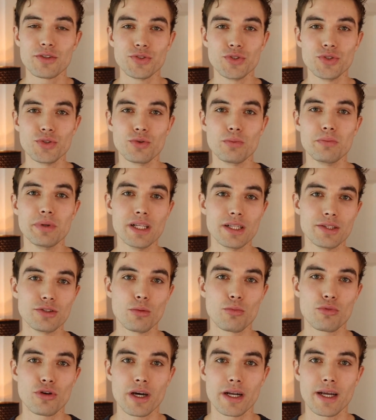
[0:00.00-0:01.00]
you build
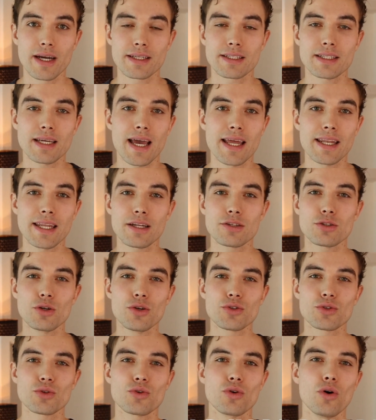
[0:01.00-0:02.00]
your product, and that is
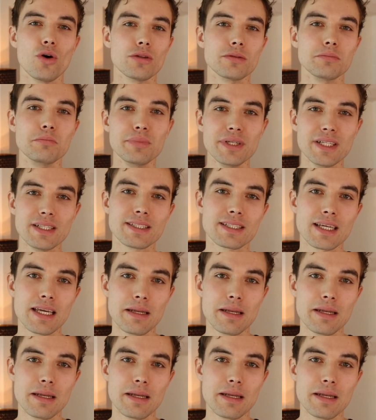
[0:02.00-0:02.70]
also called Build